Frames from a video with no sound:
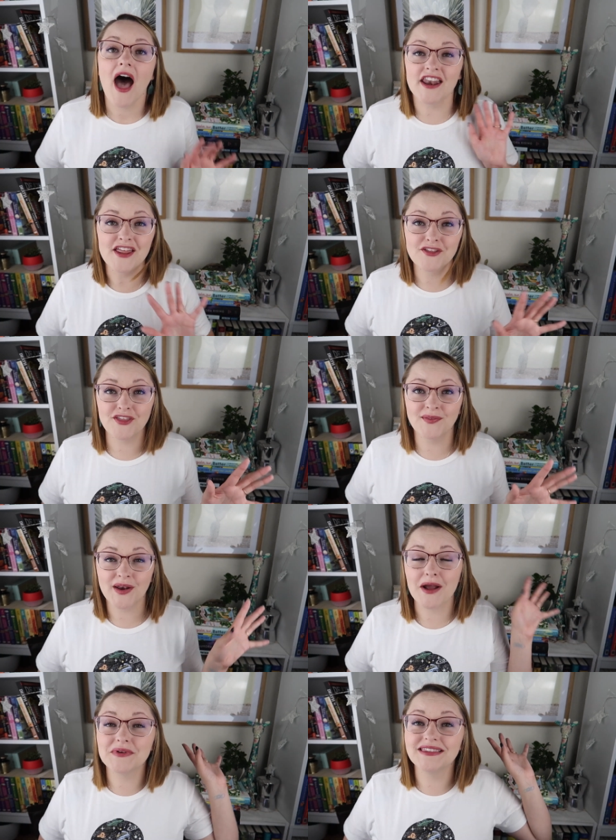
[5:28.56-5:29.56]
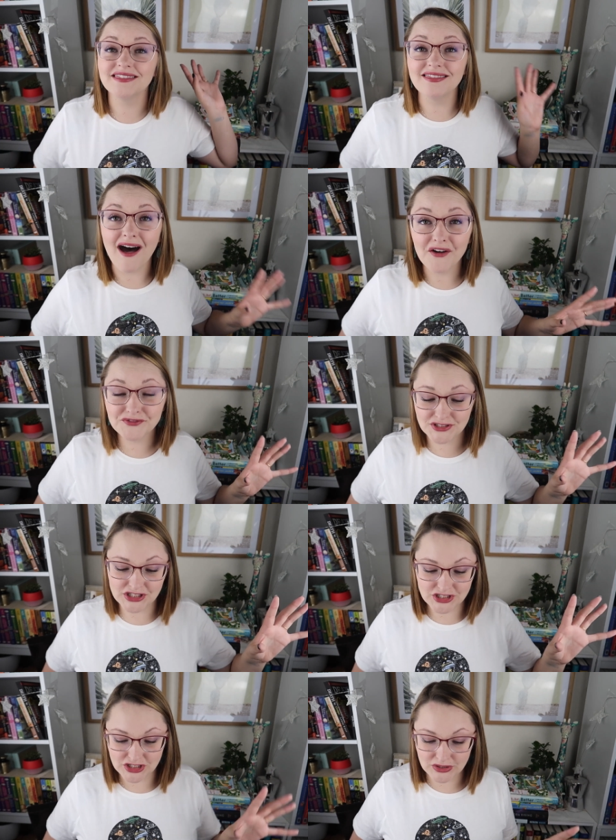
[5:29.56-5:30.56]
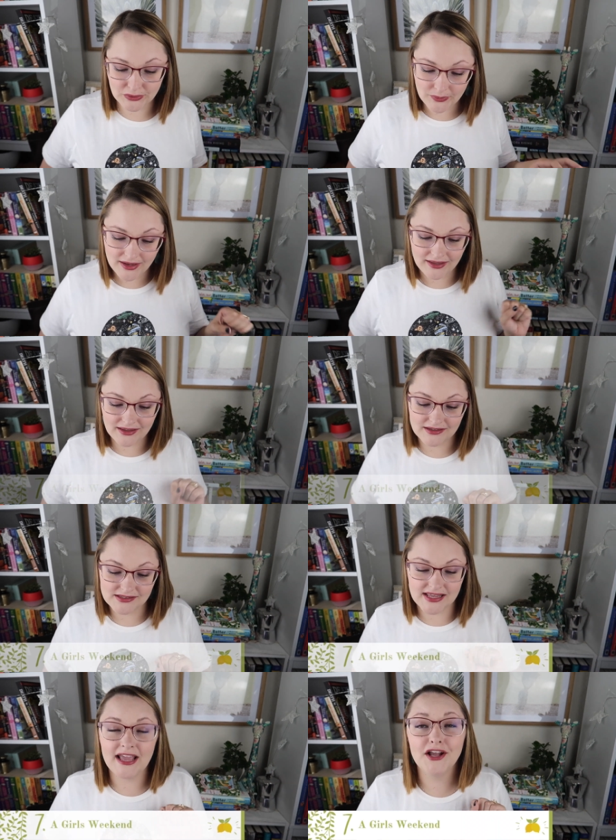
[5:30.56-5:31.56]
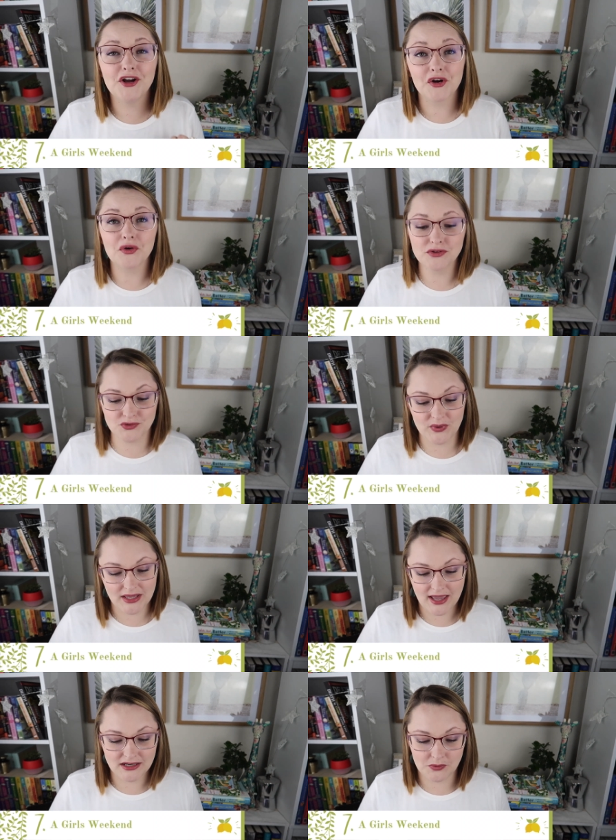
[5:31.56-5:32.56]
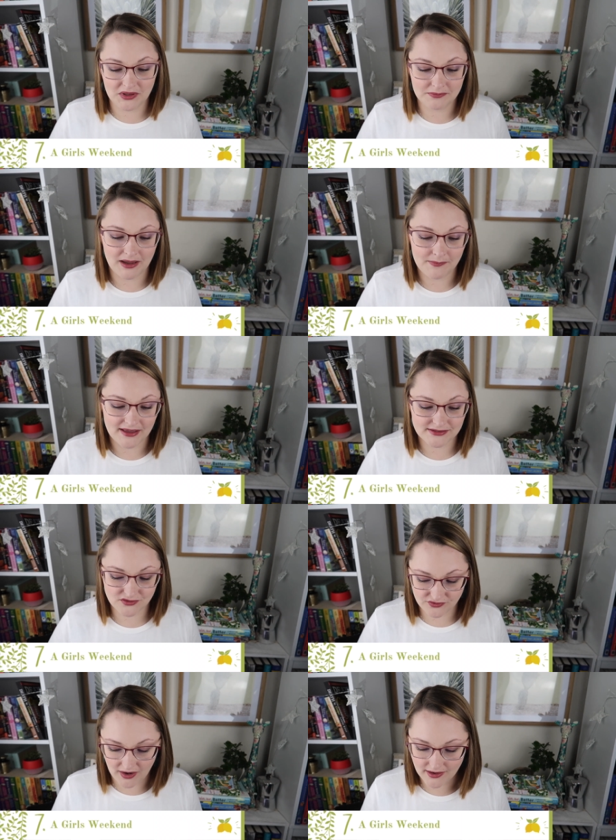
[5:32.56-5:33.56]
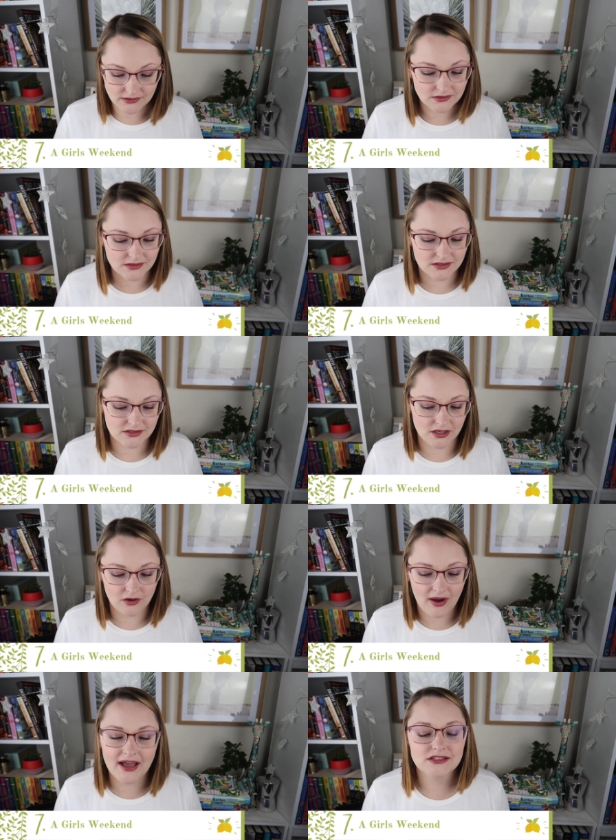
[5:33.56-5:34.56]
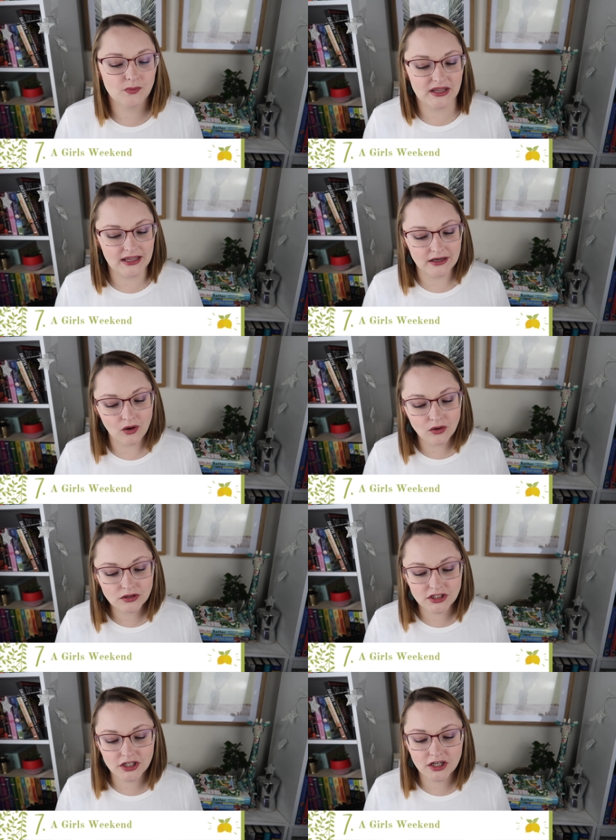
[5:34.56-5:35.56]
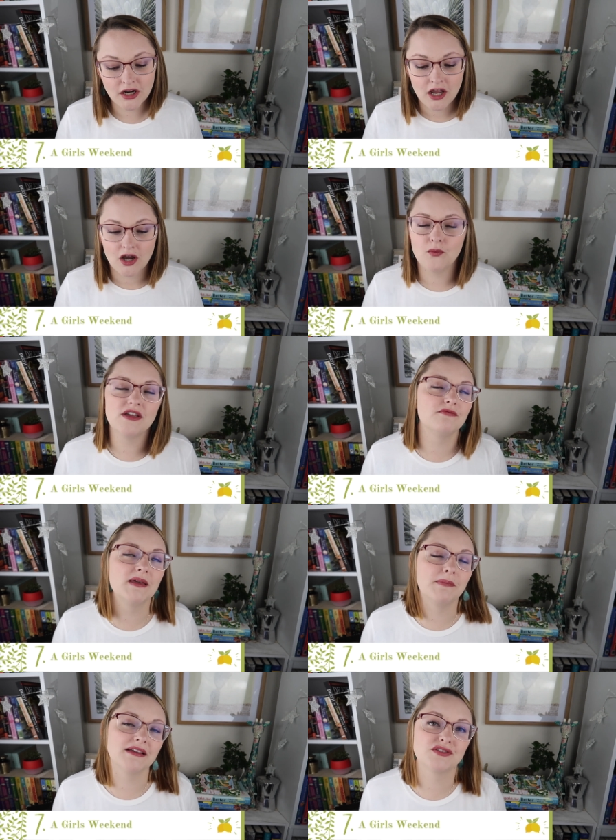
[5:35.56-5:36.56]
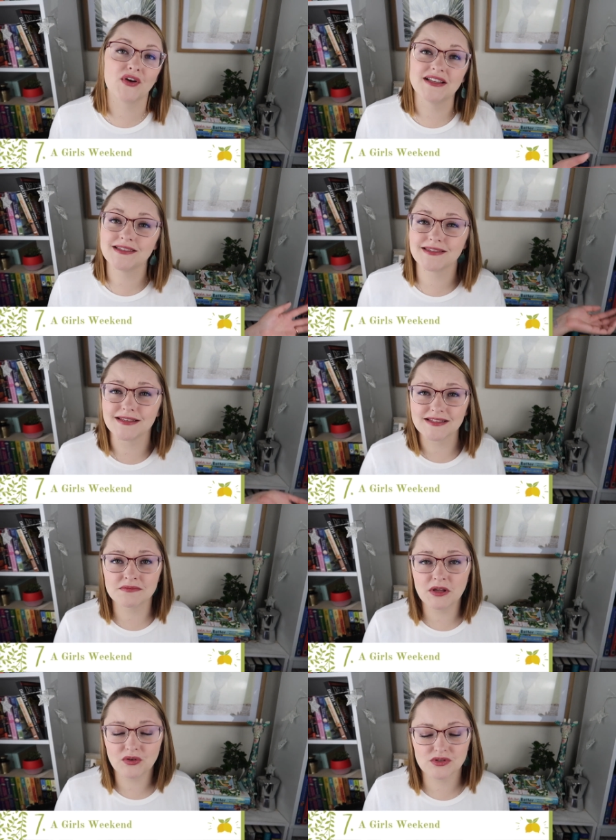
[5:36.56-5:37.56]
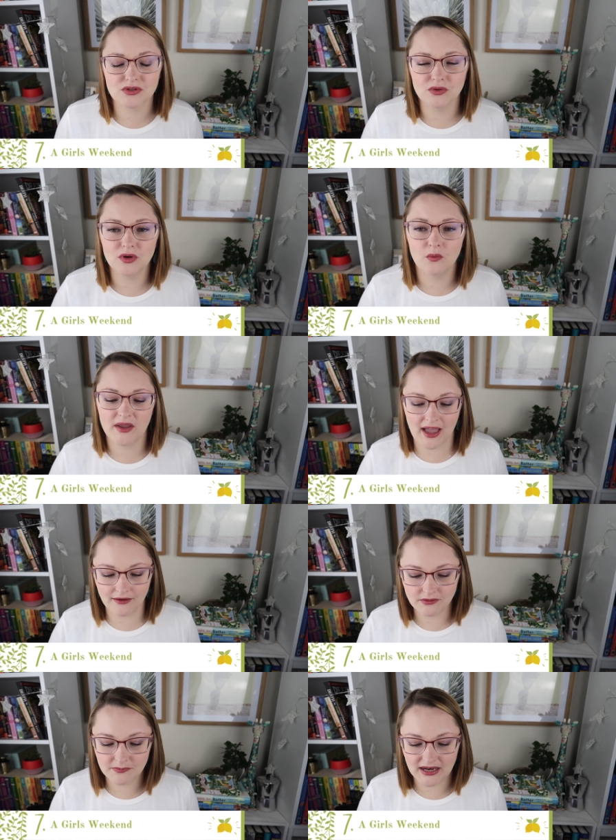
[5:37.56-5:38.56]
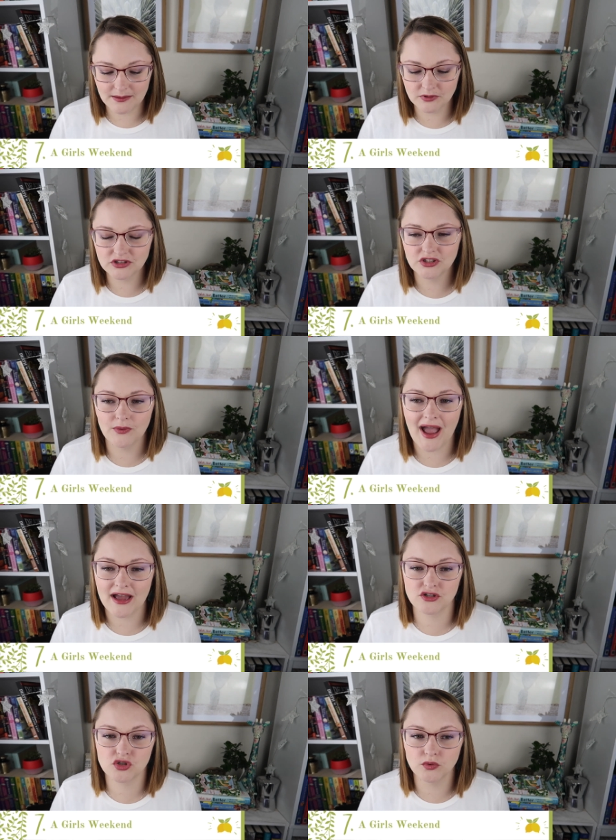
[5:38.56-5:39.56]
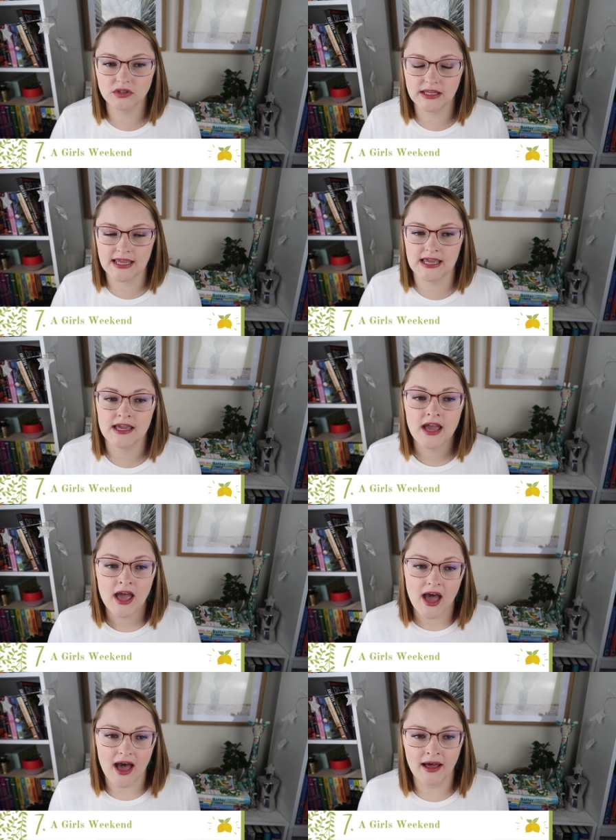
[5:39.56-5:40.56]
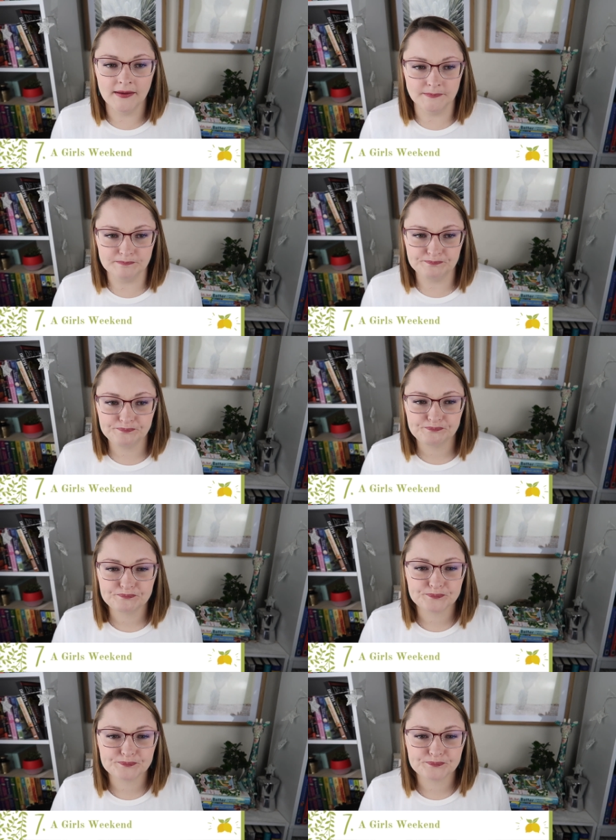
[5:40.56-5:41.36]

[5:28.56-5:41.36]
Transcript: Another thing that I would love to do is a girls' weekend with my best friends. So as we get older, we have been best friends since middle school. We haven't been able to actually um,